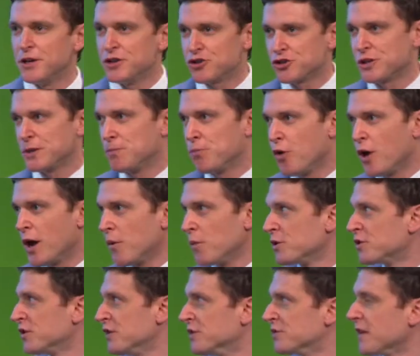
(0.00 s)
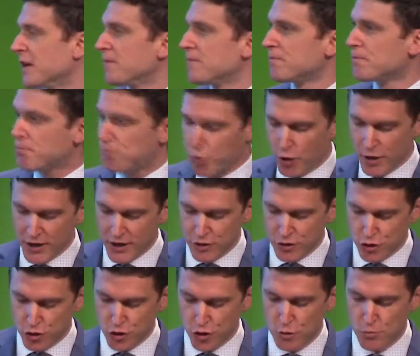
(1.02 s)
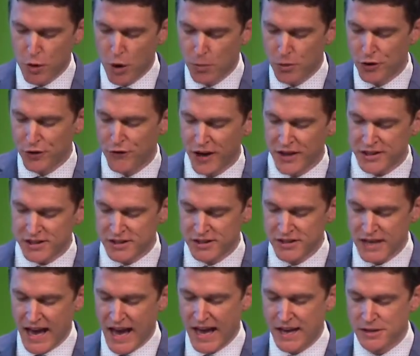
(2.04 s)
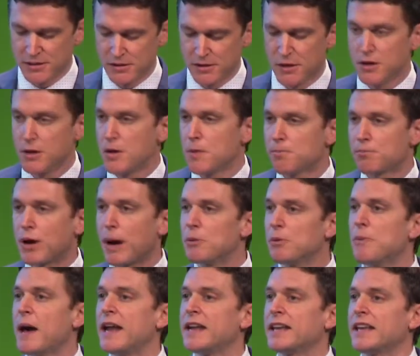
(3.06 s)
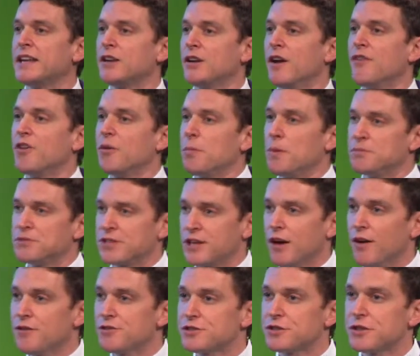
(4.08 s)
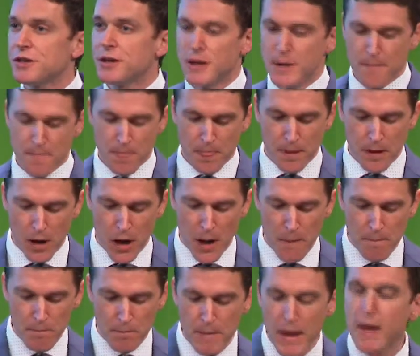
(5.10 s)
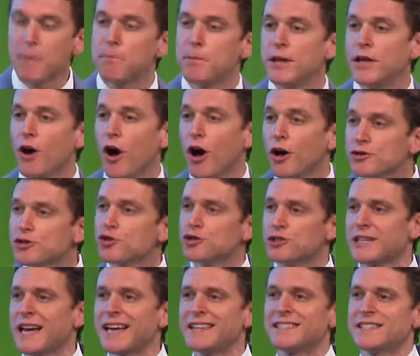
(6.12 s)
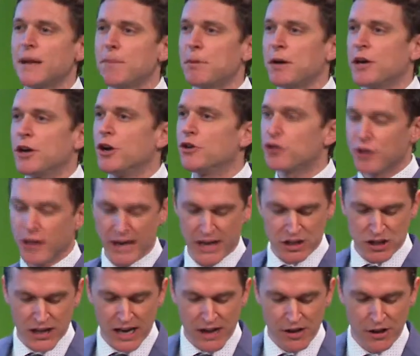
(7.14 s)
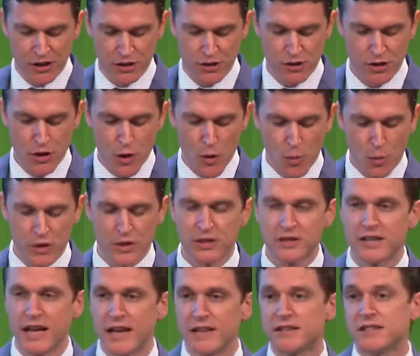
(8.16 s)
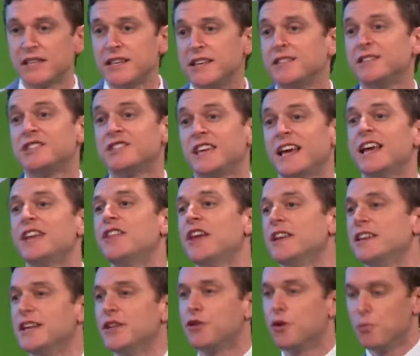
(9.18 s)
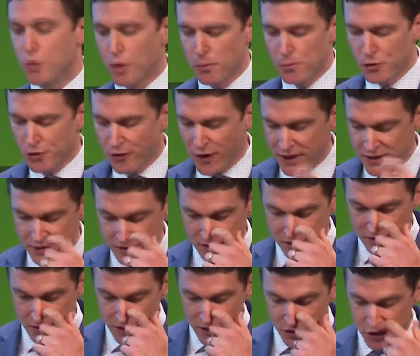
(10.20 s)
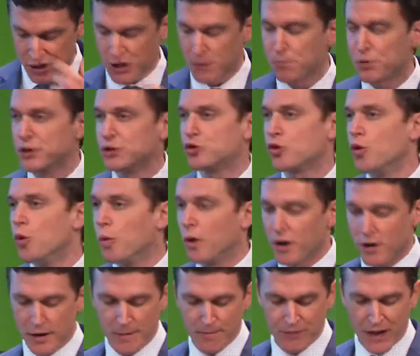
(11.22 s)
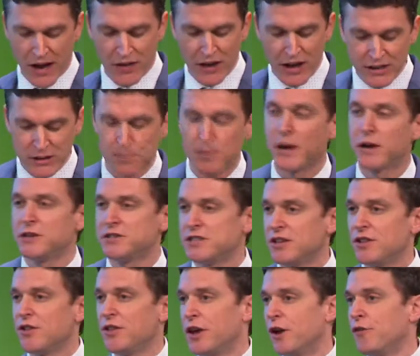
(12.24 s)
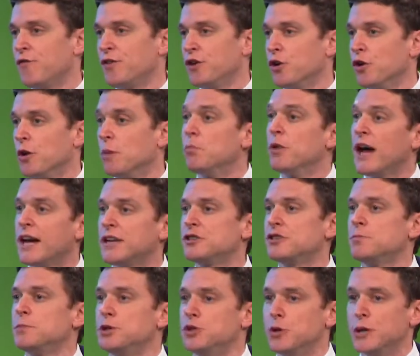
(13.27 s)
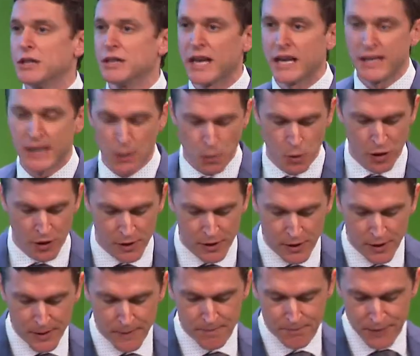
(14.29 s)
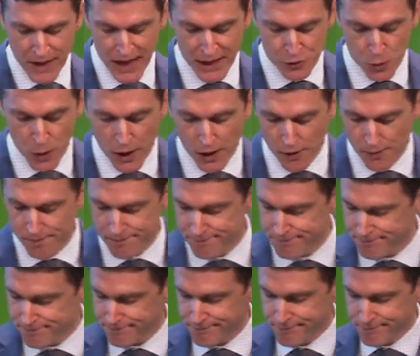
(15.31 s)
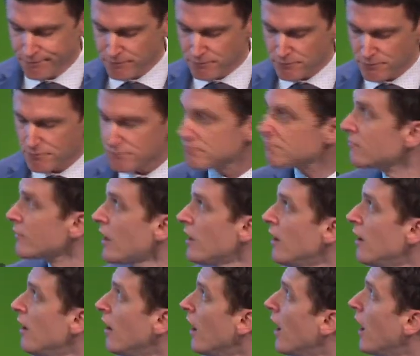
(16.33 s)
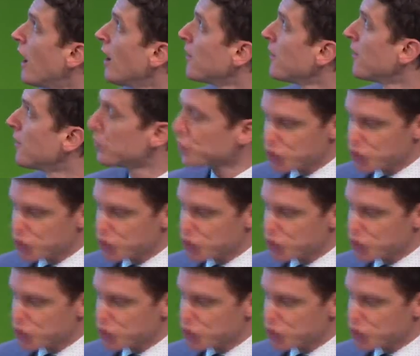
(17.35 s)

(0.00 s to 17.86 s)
interesting point, which is that pointing to mobile devices as problematic in and of them themselves um, may be also sidestepping an underlying challenge, which is that teens say they need their mobile devices to complete schoolwork, and lots of parents say that they feel obliged to be doing late-night work as well. Uh, number